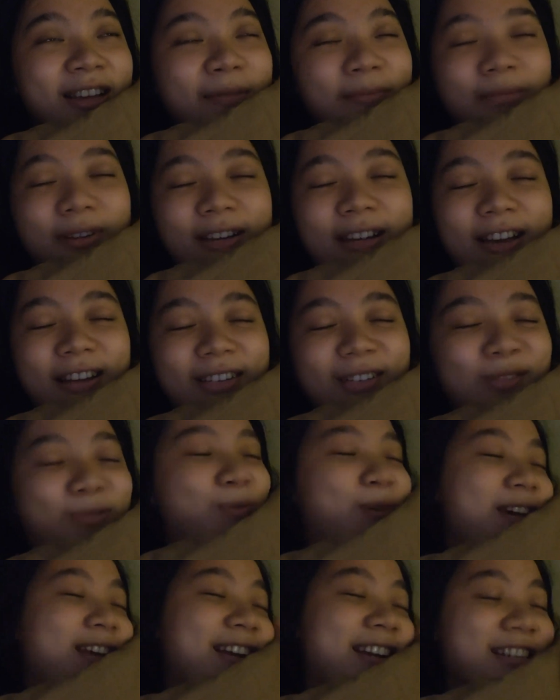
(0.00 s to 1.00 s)
but I
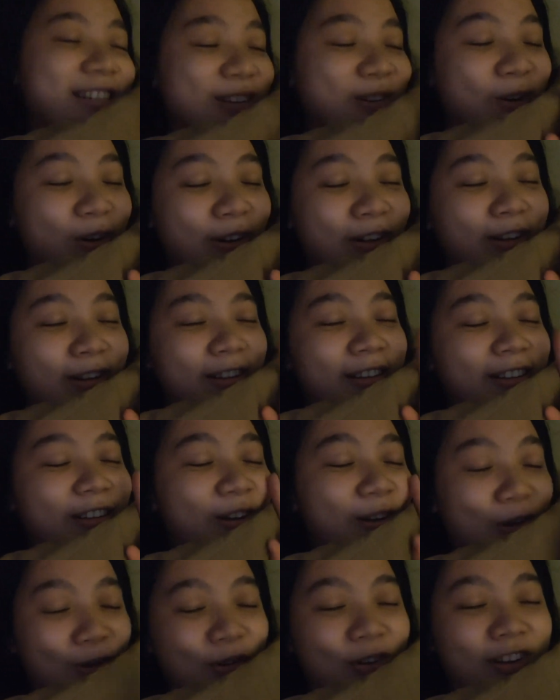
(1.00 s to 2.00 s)
swear I did not
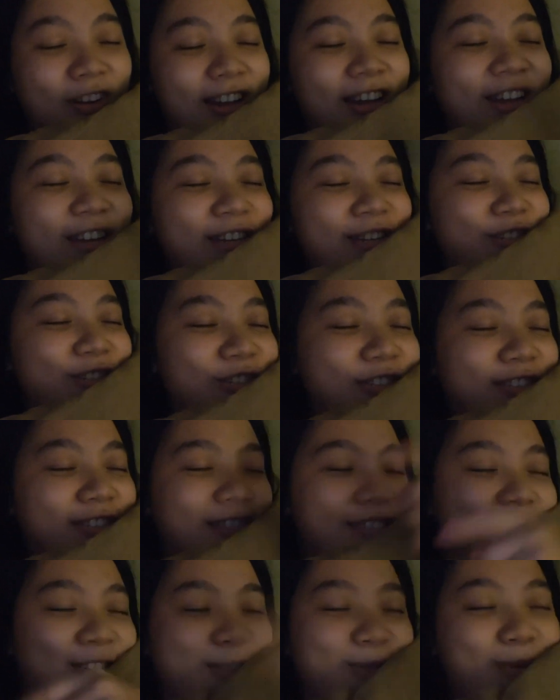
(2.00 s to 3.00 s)
look. I just
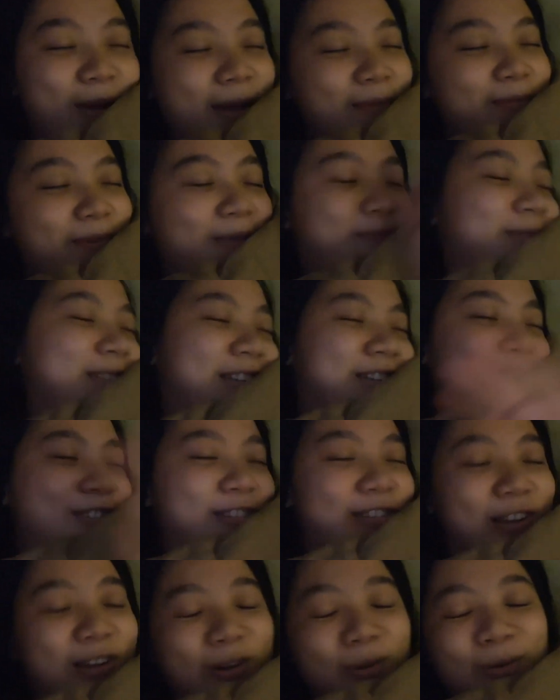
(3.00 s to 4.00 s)
swiped up and
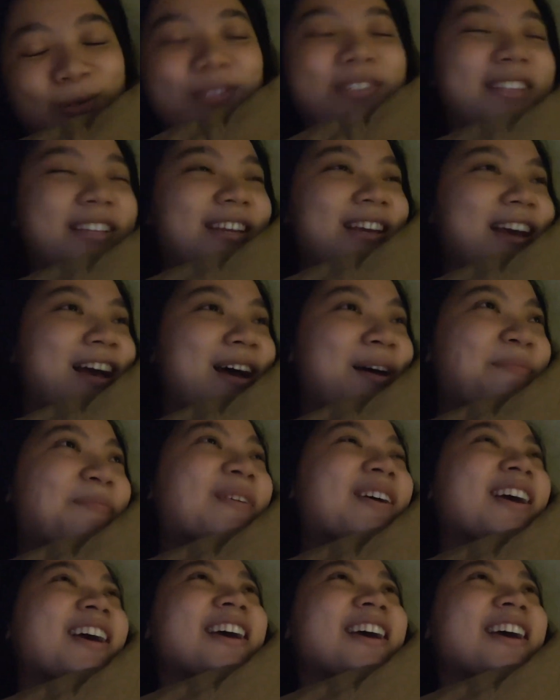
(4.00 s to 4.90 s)
just closed the app.